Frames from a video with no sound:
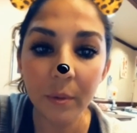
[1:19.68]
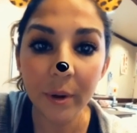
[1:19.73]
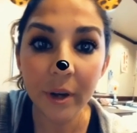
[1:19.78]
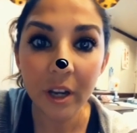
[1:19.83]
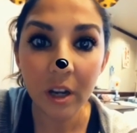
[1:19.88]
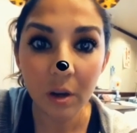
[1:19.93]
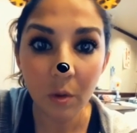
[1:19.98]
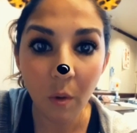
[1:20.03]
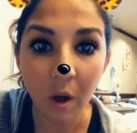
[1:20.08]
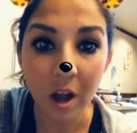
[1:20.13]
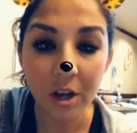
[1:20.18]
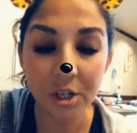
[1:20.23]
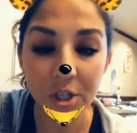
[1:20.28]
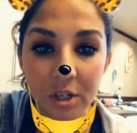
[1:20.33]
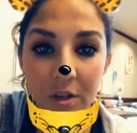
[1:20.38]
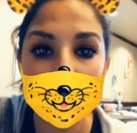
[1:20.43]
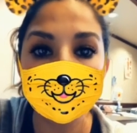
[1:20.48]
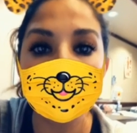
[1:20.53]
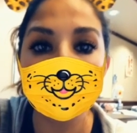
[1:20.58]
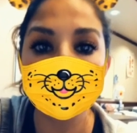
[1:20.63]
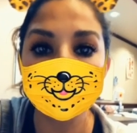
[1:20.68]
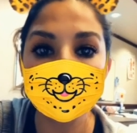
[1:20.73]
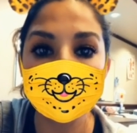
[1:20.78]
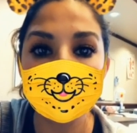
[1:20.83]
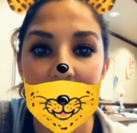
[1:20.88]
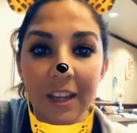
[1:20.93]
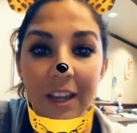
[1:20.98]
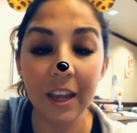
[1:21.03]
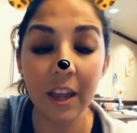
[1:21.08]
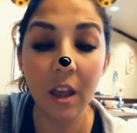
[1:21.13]
we're going to watch you
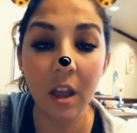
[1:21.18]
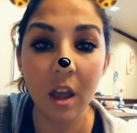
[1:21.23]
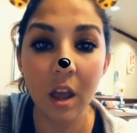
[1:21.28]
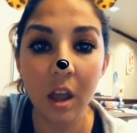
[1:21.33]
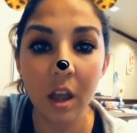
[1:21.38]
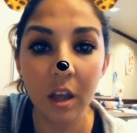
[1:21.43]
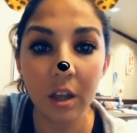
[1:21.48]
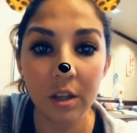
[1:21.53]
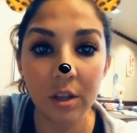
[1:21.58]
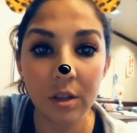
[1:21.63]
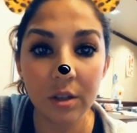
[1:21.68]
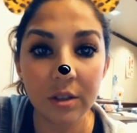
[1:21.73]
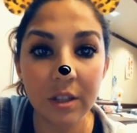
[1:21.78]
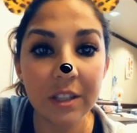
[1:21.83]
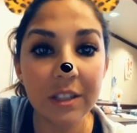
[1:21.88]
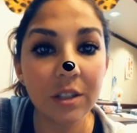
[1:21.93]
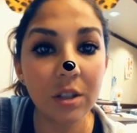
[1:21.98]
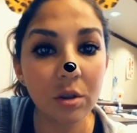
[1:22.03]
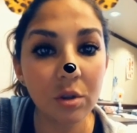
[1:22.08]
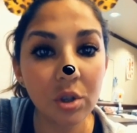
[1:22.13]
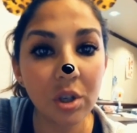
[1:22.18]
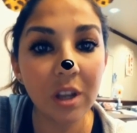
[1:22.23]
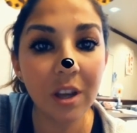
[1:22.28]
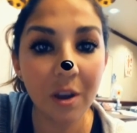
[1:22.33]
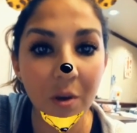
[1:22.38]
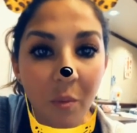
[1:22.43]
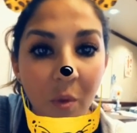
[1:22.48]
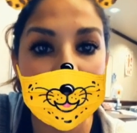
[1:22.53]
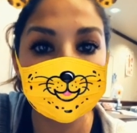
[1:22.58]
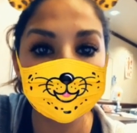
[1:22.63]
closely. It's
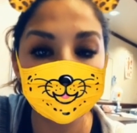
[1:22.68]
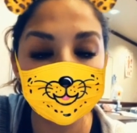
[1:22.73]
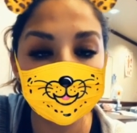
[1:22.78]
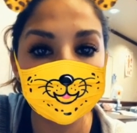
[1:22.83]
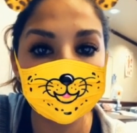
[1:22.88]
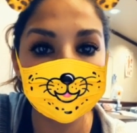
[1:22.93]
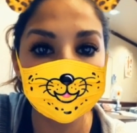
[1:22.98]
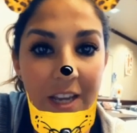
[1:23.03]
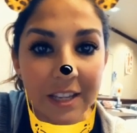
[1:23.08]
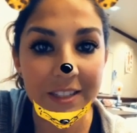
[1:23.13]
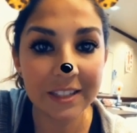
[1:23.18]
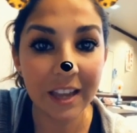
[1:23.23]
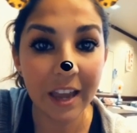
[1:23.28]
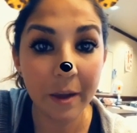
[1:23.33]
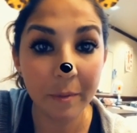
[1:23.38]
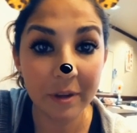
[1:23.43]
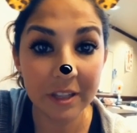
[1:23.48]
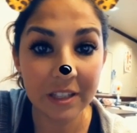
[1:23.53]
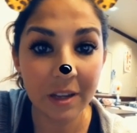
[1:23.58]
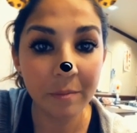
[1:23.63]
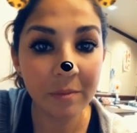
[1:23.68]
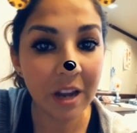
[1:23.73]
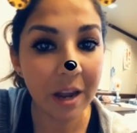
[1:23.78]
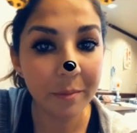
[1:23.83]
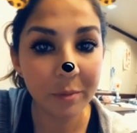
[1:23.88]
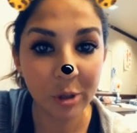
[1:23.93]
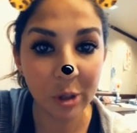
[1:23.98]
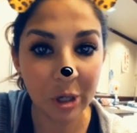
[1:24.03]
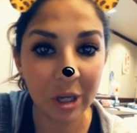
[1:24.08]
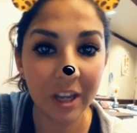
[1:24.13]
usually a 1 to 2 day stay, but
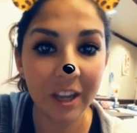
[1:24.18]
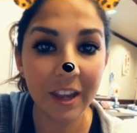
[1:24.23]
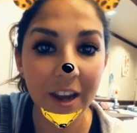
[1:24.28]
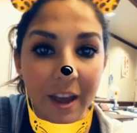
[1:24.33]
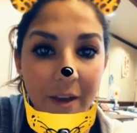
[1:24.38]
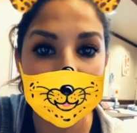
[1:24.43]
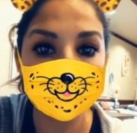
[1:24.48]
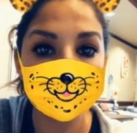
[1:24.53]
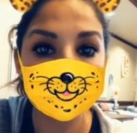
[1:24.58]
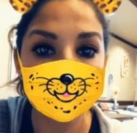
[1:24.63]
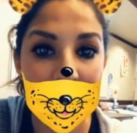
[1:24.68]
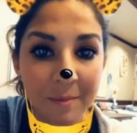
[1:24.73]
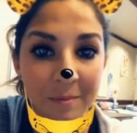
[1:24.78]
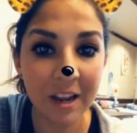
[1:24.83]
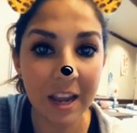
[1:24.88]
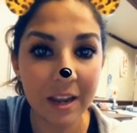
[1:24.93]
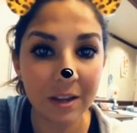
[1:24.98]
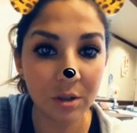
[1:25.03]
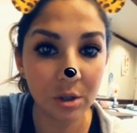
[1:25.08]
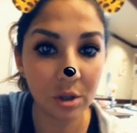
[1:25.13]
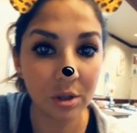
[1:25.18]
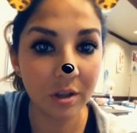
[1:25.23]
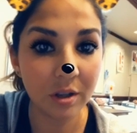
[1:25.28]
sometimes you can get out the same day as your